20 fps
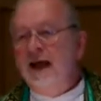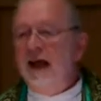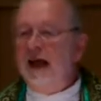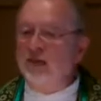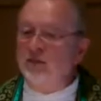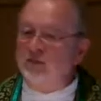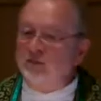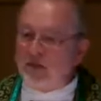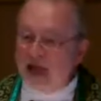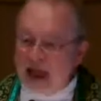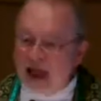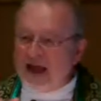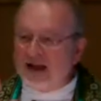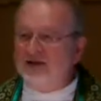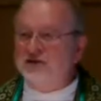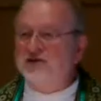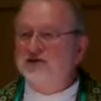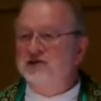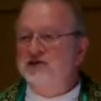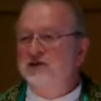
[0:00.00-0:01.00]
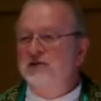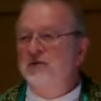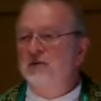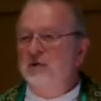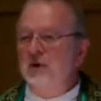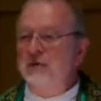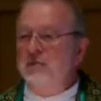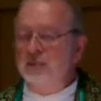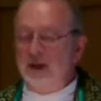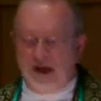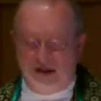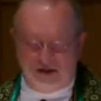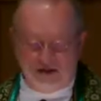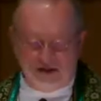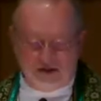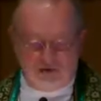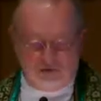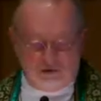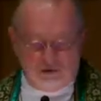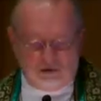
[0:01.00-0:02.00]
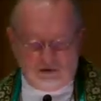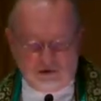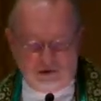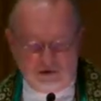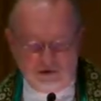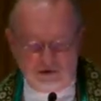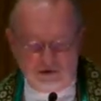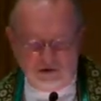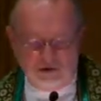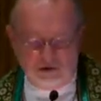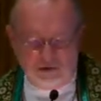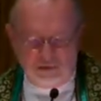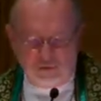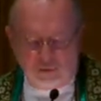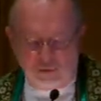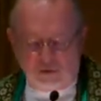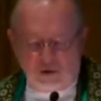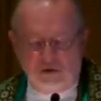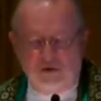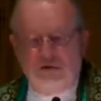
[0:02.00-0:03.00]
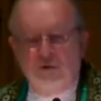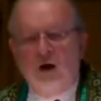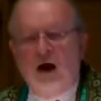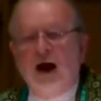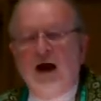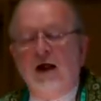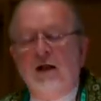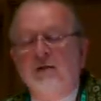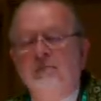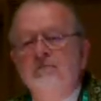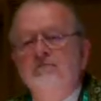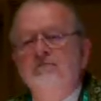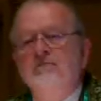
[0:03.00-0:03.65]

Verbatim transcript: And that's what makes it all worthwhile.